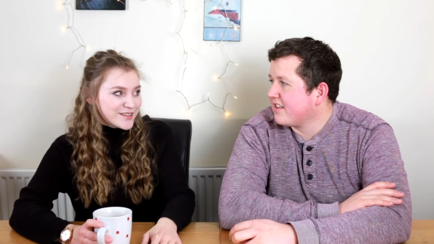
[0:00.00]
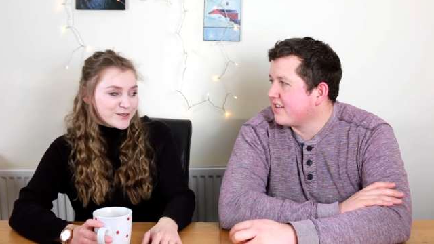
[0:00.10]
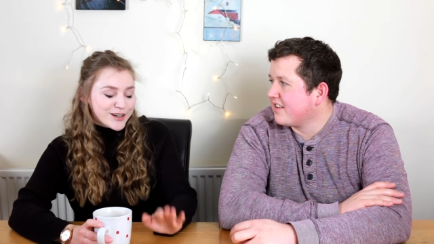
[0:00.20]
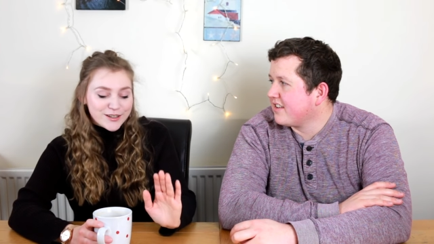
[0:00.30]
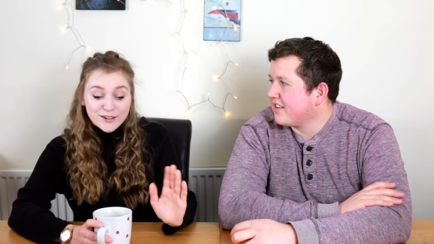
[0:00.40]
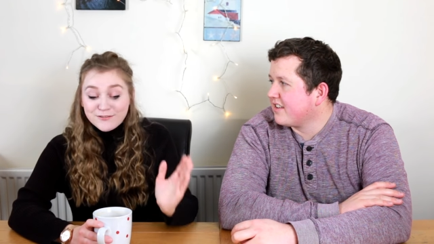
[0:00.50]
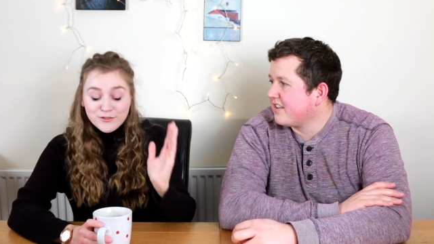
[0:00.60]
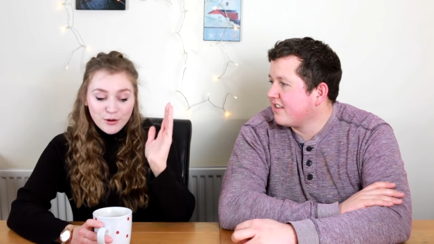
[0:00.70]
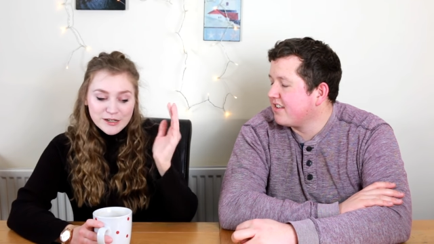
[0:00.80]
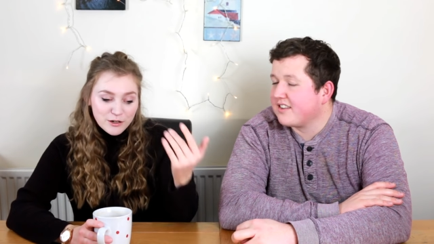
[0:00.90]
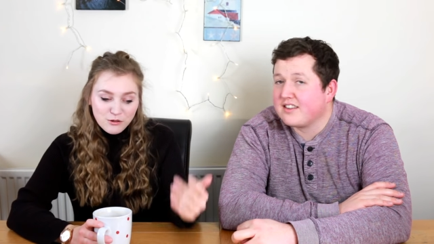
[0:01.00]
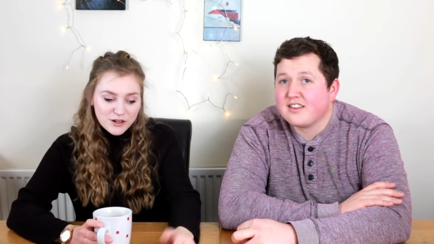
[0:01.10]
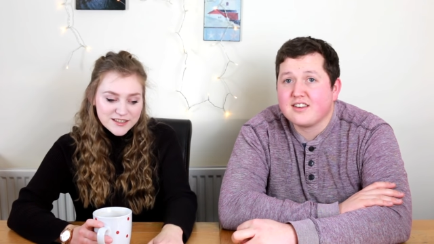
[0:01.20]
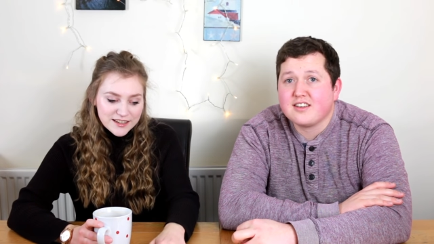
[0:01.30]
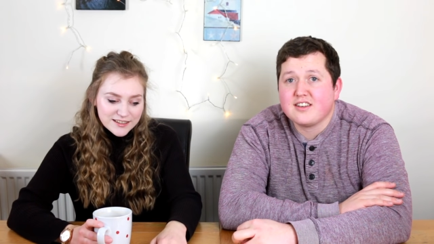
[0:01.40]
Speaker 1: So I, I have no idea
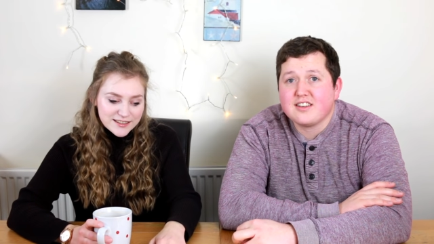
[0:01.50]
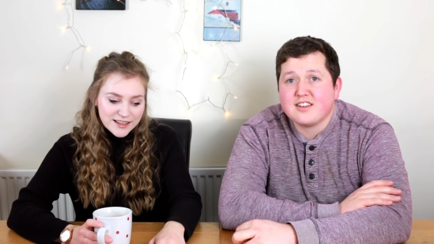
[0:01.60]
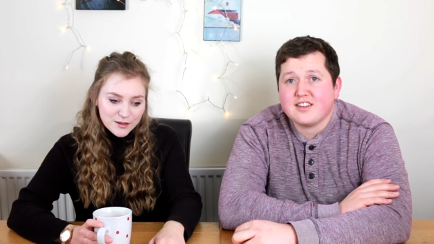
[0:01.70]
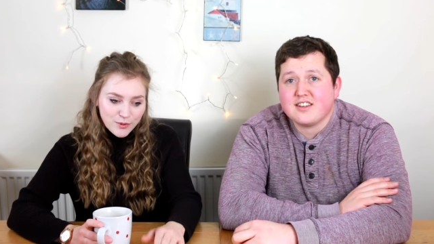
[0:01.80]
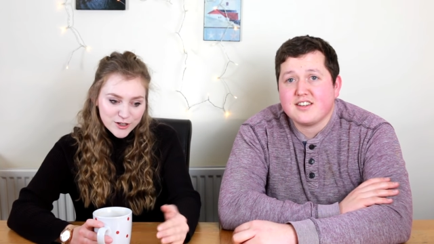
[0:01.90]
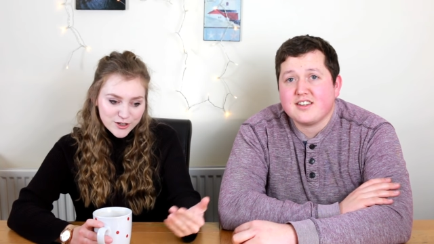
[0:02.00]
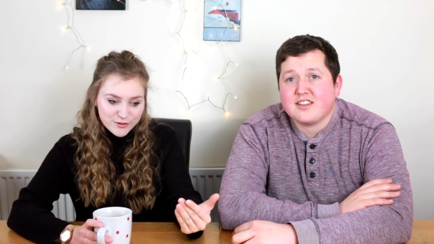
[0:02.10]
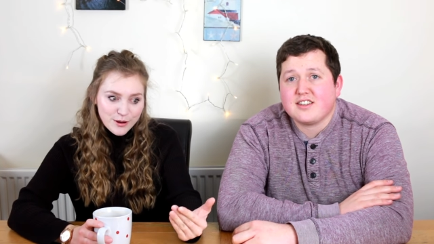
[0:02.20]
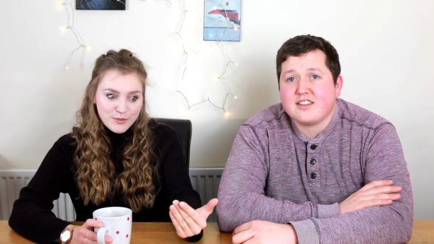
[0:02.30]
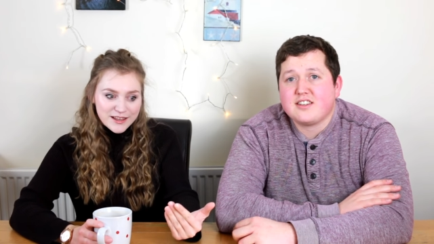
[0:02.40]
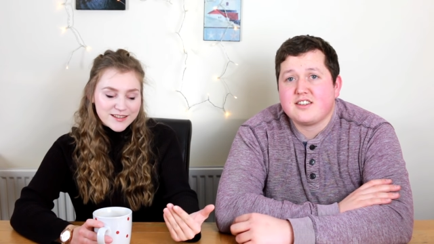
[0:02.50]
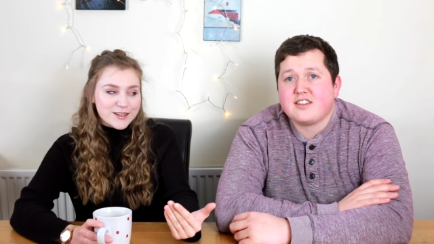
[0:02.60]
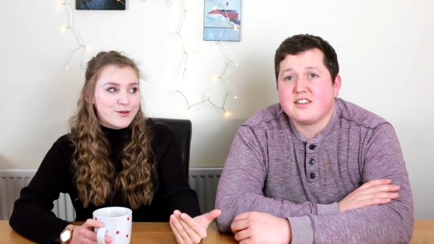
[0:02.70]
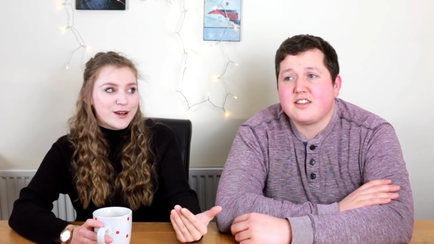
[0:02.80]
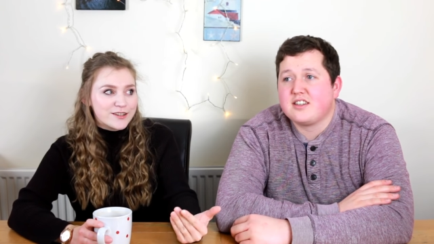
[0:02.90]
what I said instead, but I just remember that
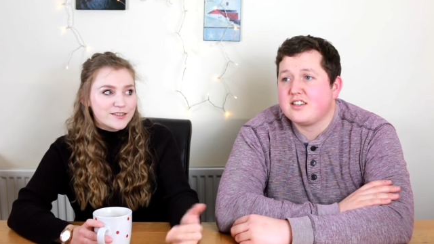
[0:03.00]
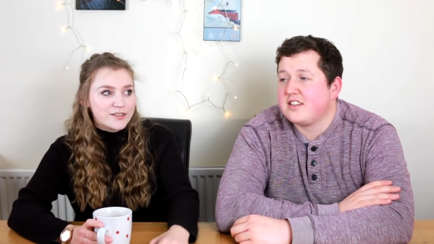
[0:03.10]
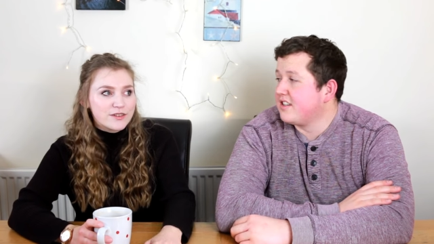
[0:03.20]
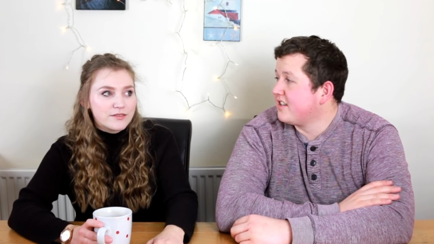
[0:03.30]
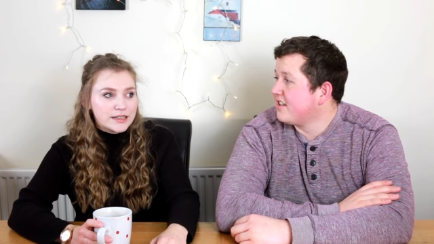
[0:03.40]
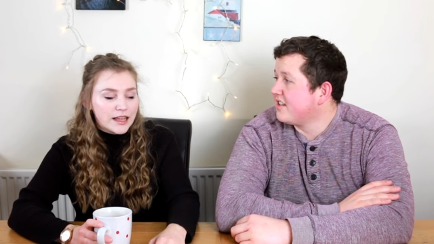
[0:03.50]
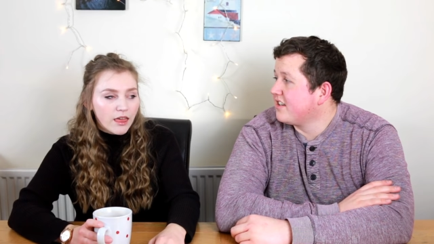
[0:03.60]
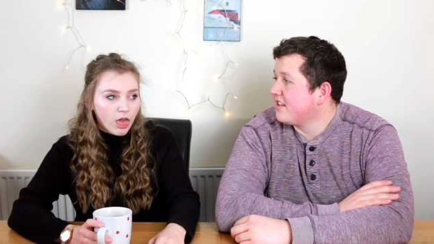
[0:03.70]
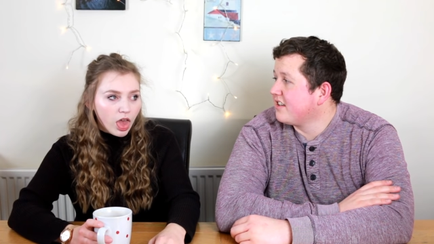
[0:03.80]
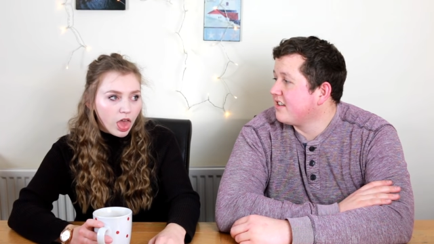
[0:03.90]
situation so vividly.